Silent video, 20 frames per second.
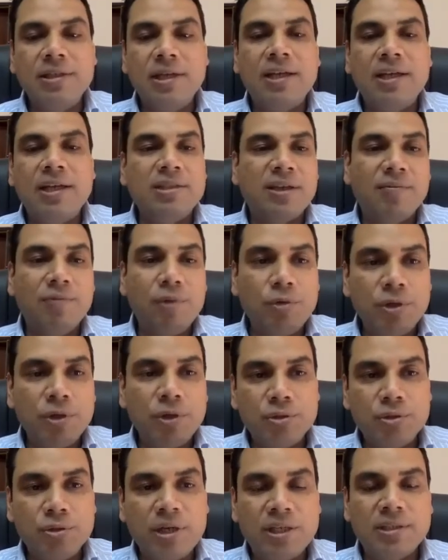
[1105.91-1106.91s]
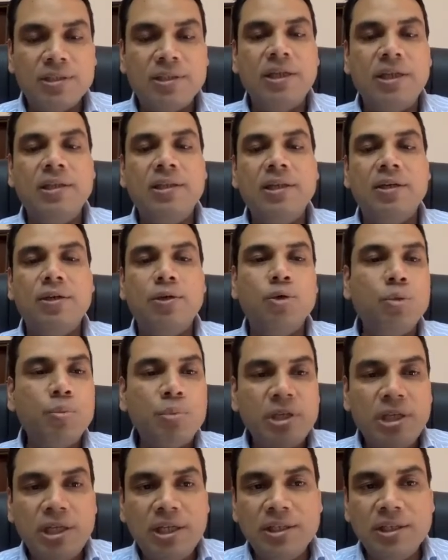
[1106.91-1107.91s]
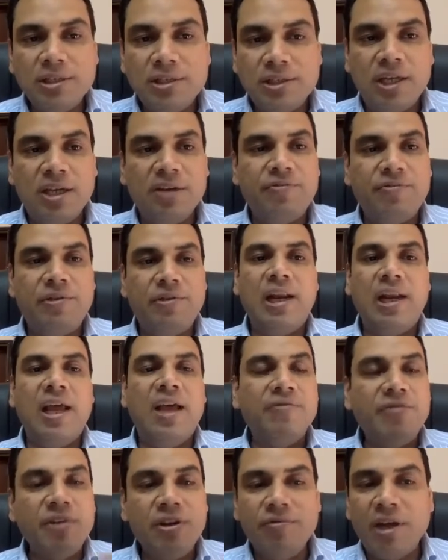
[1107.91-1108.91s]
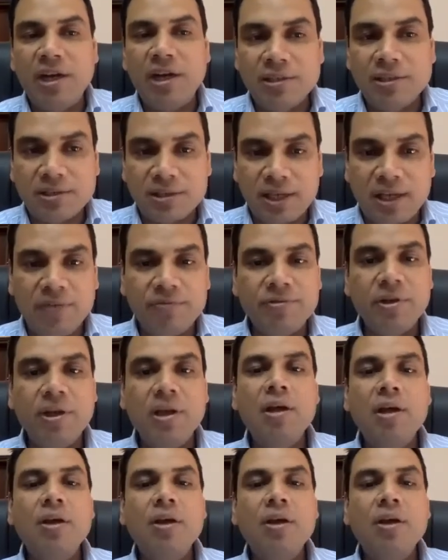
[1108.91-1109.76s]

and as WHO has said that nobody is safe till everyone is safe,